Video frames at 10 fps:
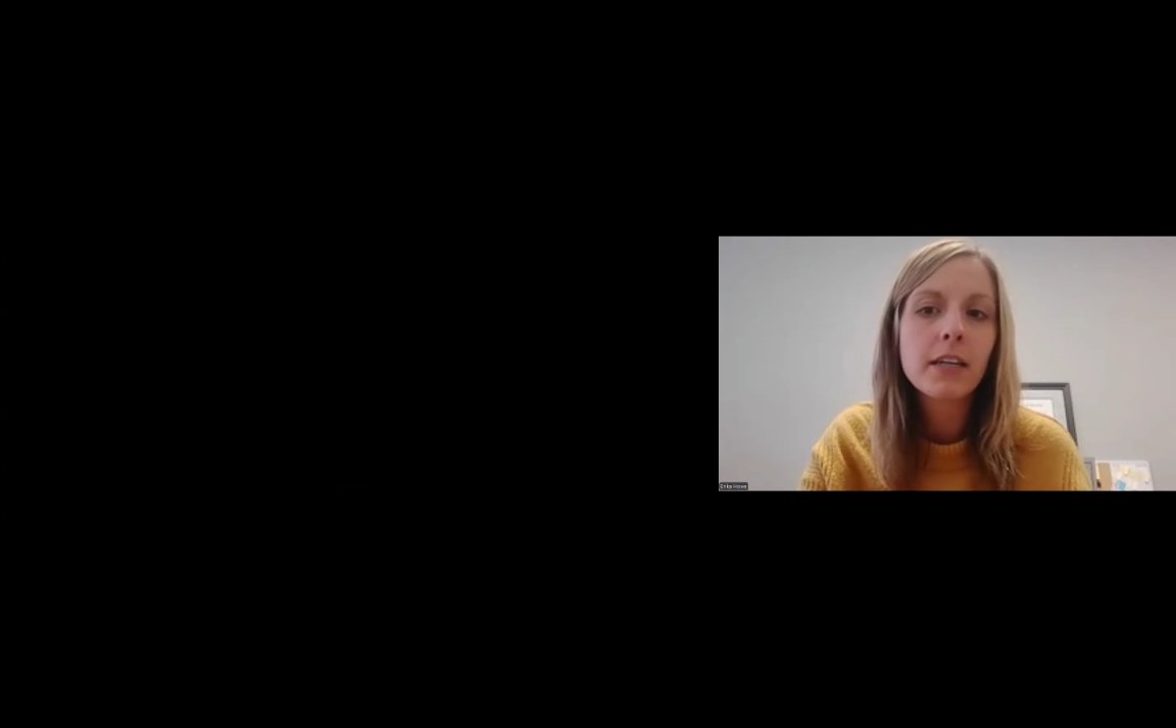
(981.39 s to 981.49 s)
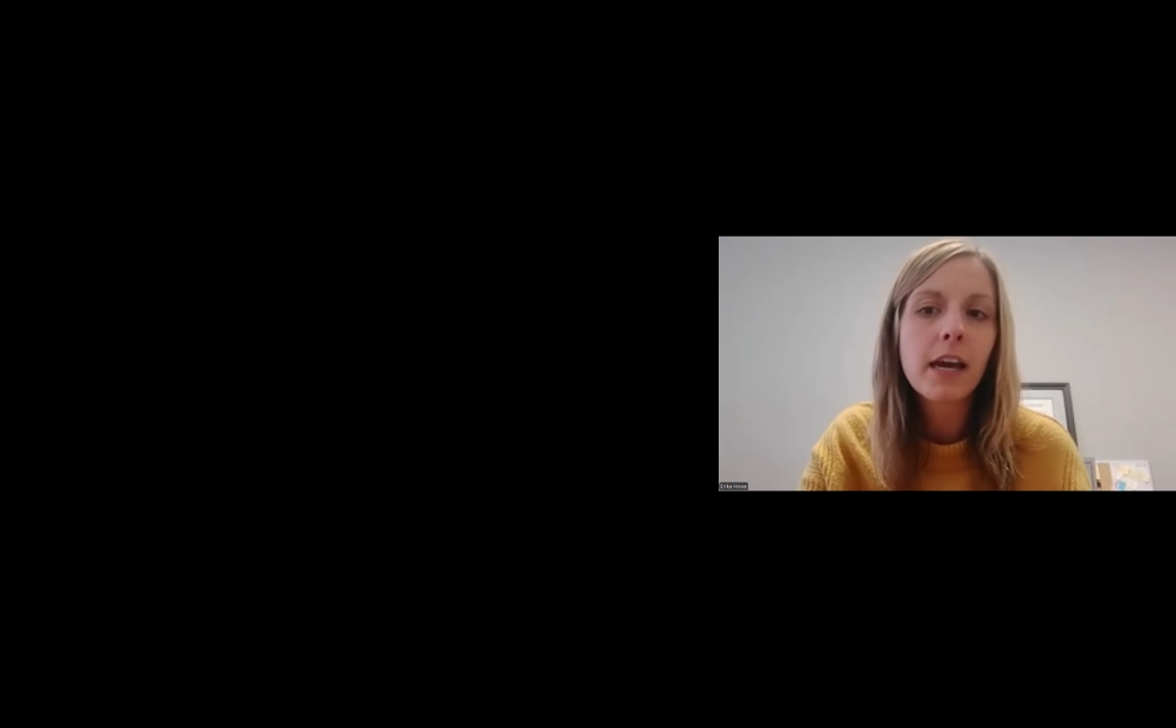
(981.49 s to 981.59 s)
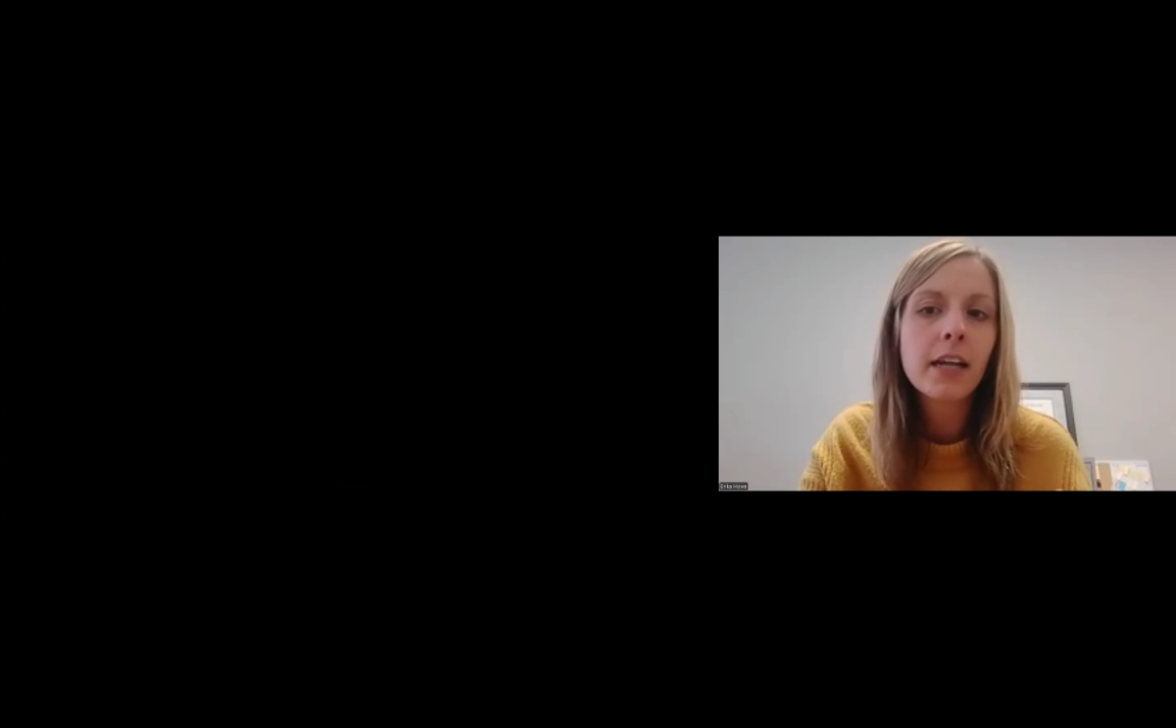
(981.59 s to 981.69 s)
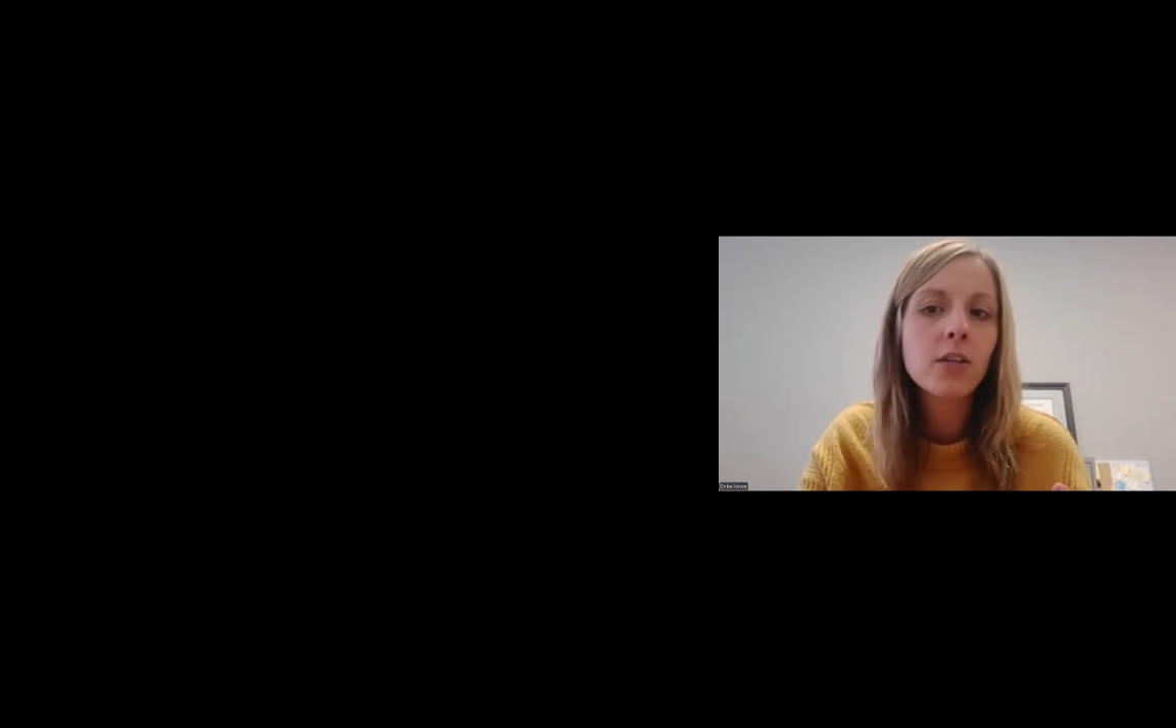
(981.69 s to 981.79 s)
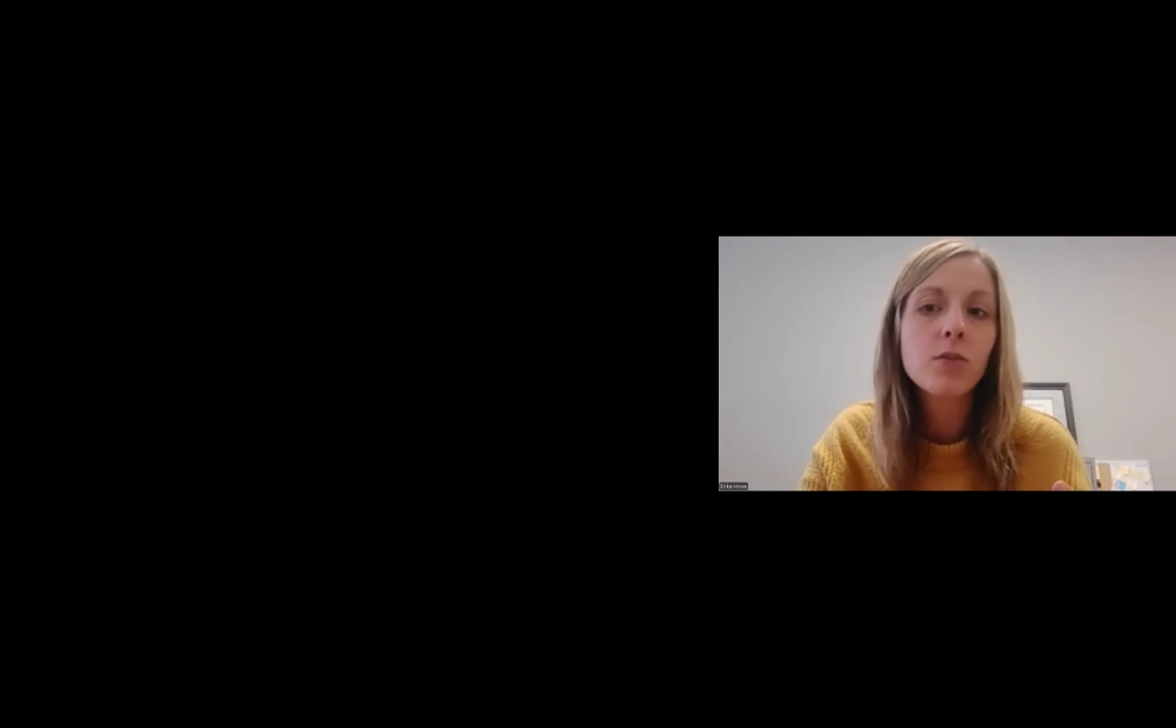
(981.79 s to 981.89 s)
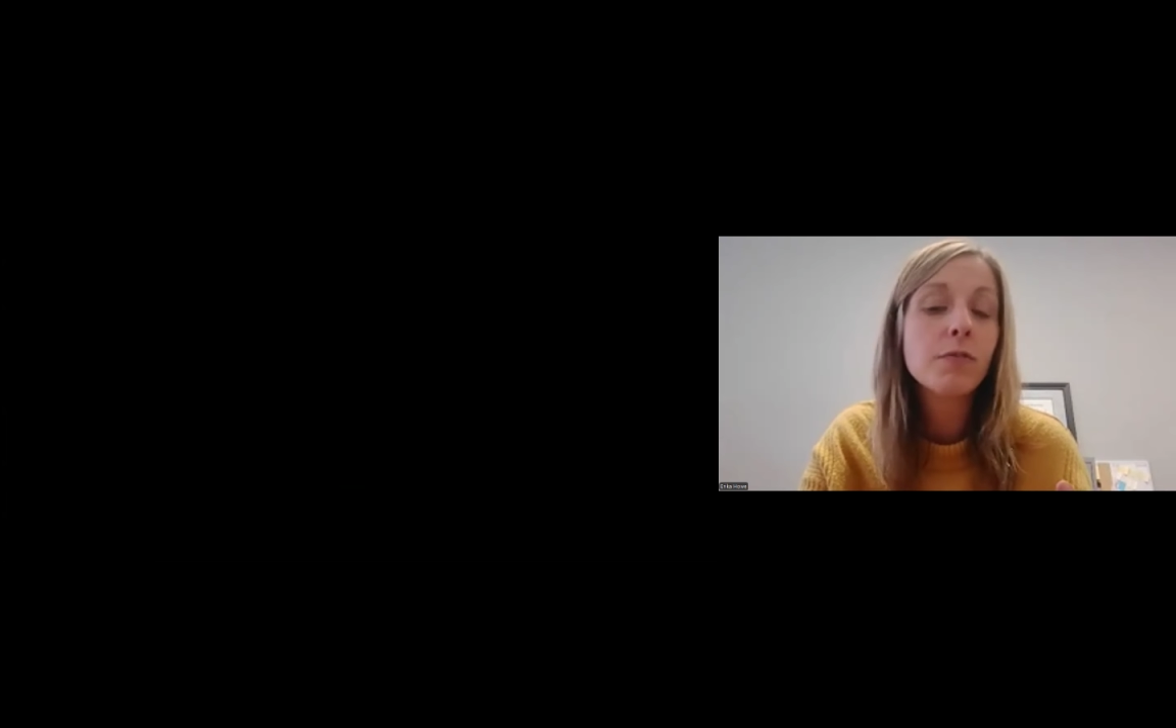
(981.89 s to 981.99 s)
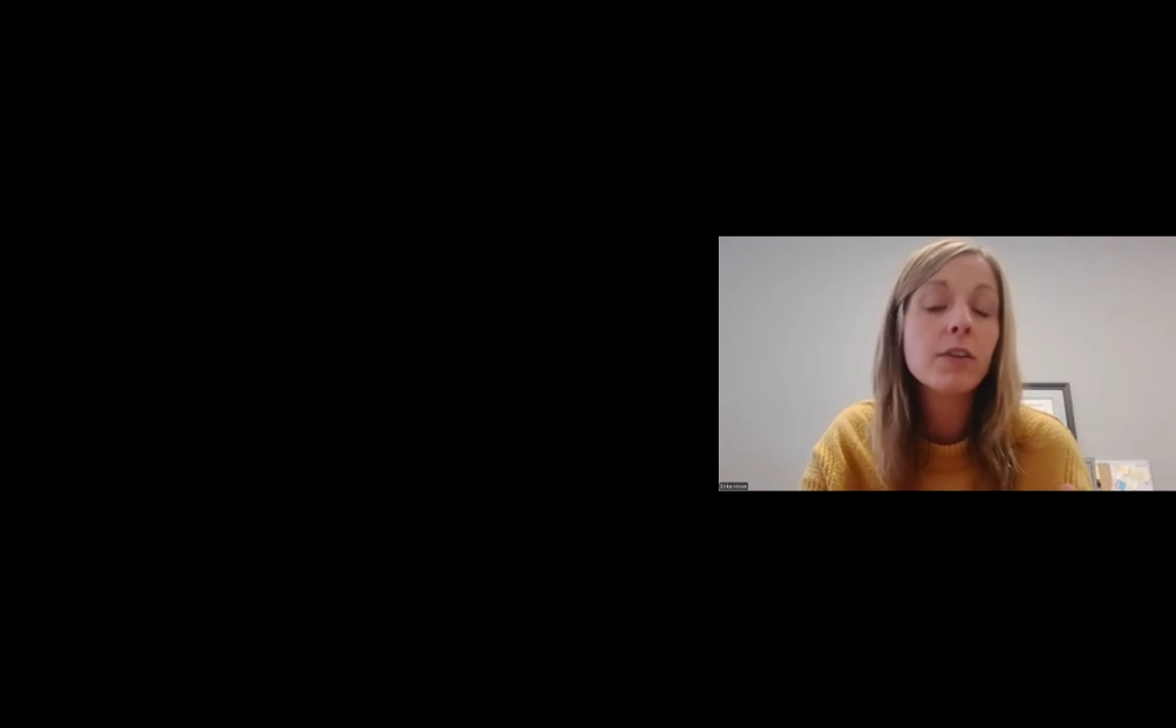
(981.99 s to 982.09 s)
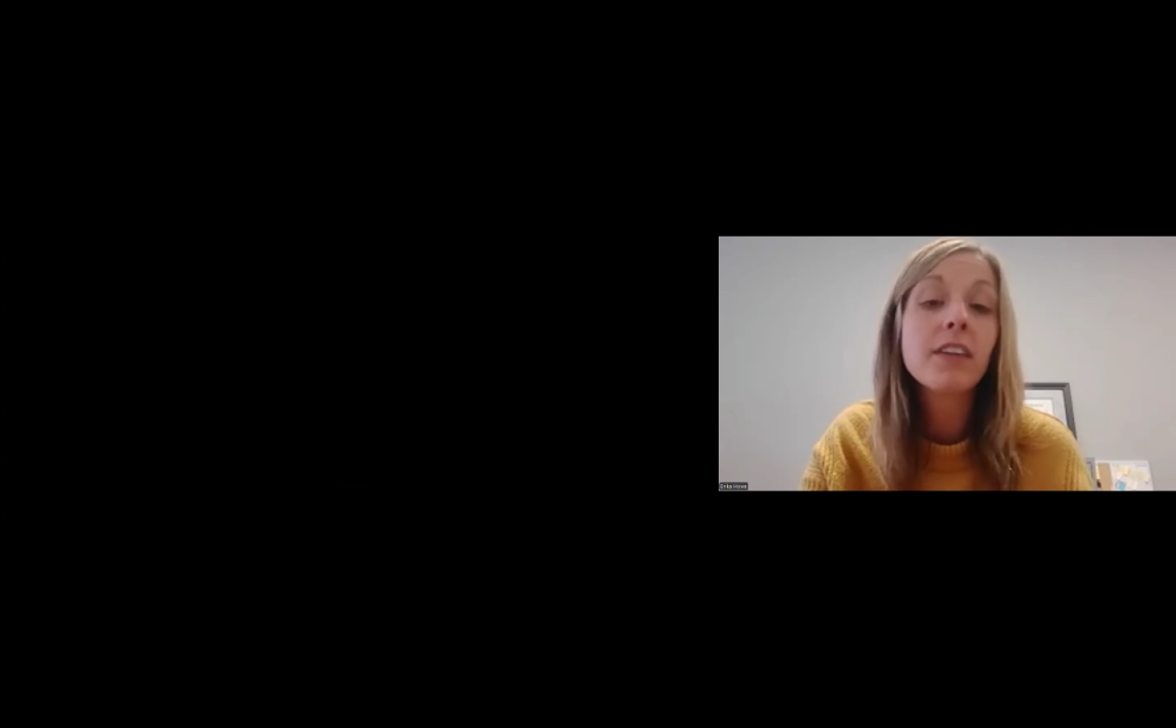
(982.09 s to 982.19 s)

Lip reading: and you feel